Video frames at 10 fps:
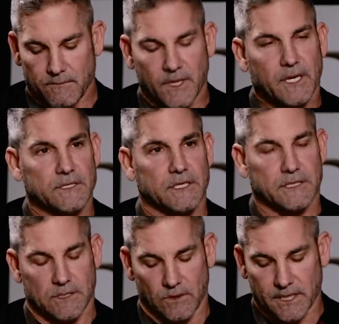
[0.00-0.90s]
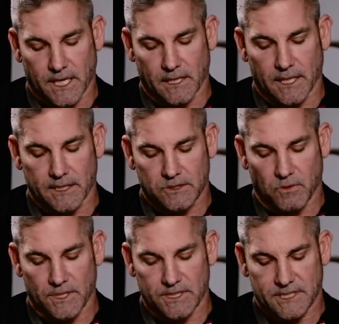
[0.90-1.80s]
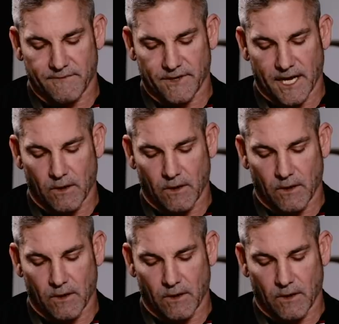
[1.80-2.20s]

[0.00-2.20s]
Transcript: because it's only got like a 27